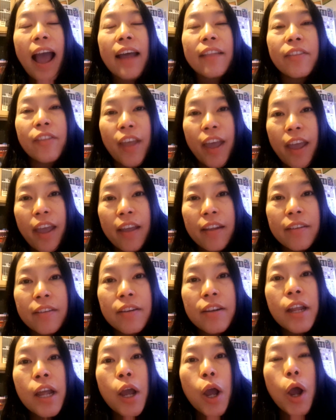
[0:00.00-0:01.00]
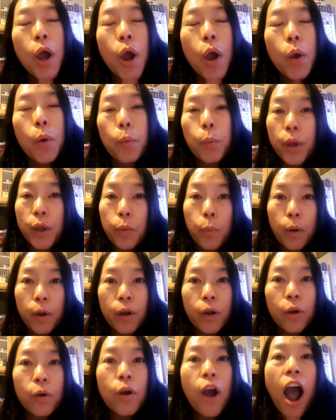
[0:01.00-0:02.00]
and then we
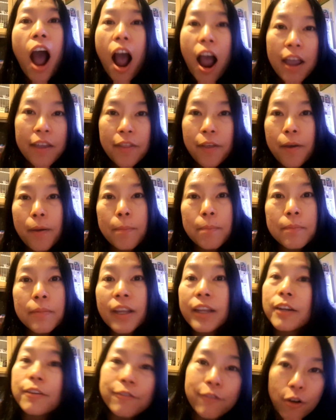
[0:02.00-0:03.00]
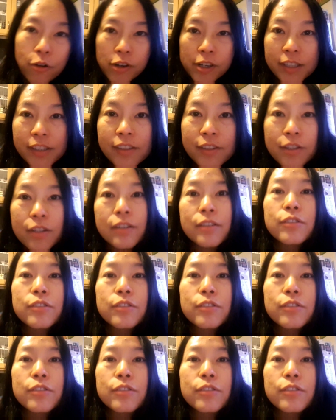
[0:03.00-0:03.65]
will hide them in the forest